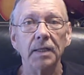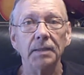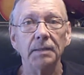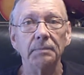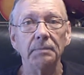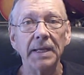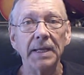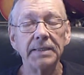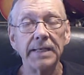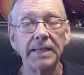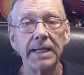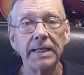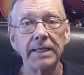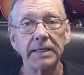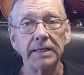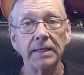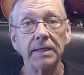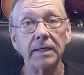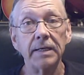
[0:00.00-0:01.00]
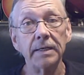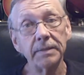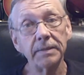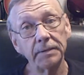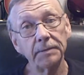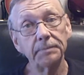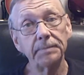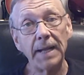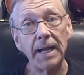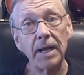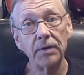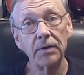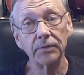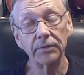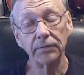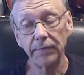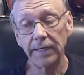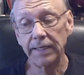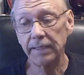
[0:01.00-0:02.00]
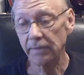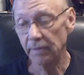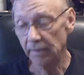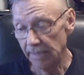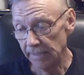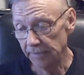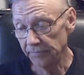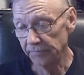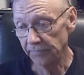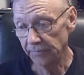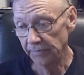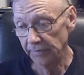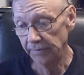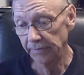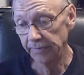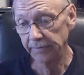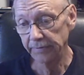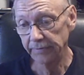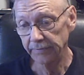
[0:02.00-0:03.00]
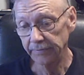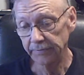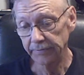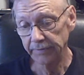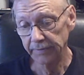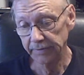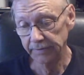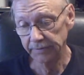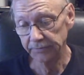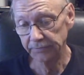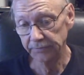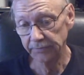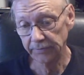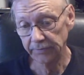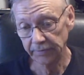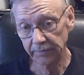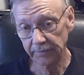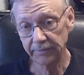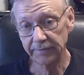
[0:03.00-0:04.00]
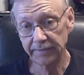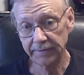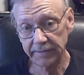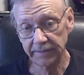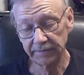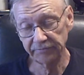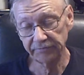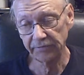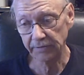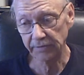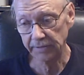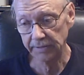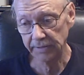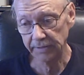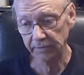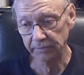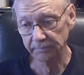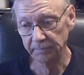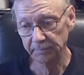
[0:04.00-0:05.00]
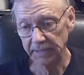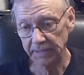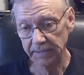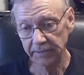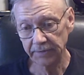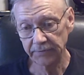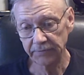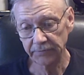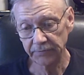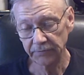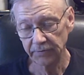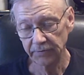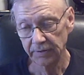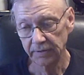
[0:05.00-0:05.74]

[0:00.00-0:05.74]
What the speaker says: maintaining a 100-pound weight loss is a little difficult because,